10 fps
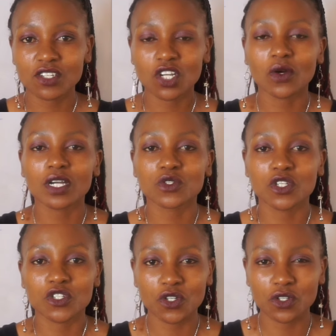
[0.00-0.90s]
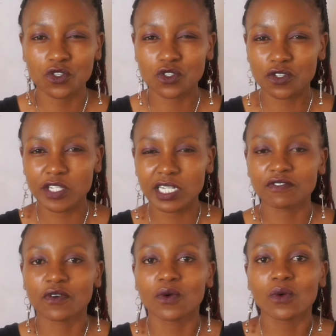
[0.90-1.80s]
You're going to introduce
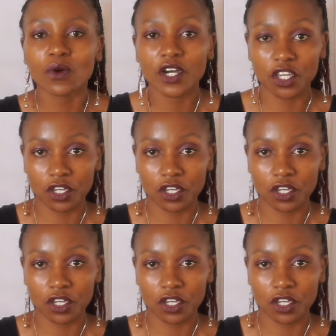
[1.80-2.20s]
yourself. Who are